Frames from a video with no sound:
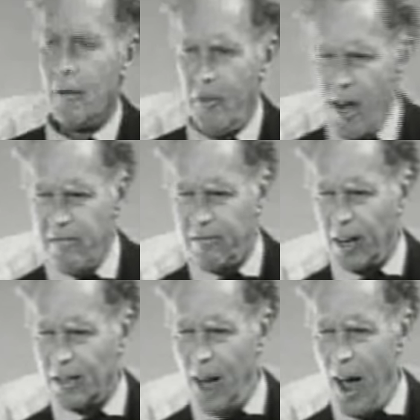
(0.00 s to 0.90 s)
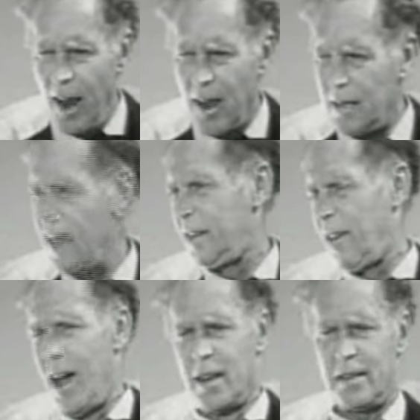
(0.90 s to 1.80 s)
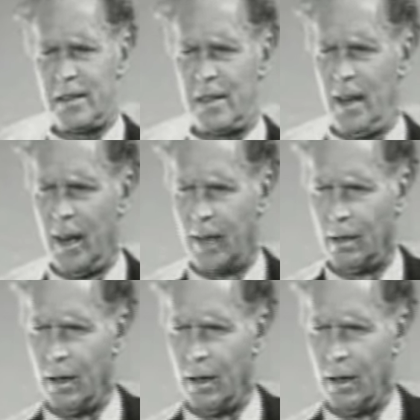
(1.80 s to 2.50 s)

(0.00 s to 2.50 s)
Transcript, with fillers: Fifty dollars? He's trying to steal it.